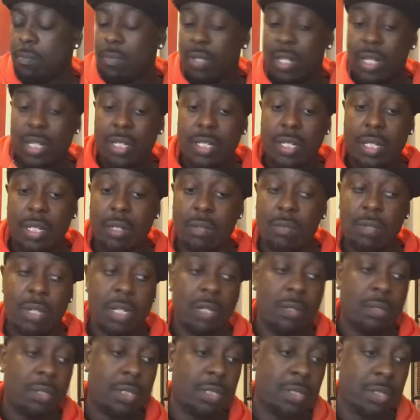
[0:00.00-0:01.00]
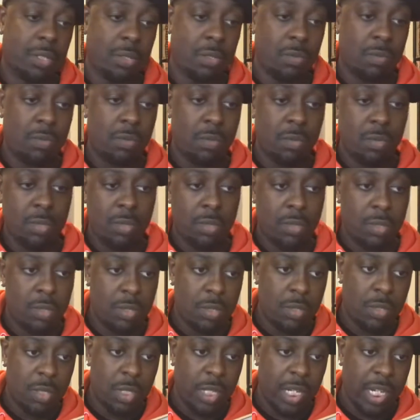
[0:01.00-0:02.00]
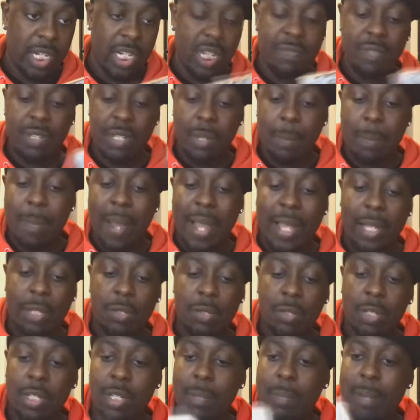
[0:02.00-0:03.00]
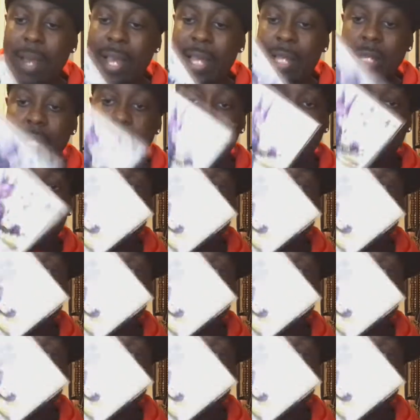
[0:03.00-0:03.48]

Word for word: Bloody hell, wow, that's cool. And even the back, look at the back.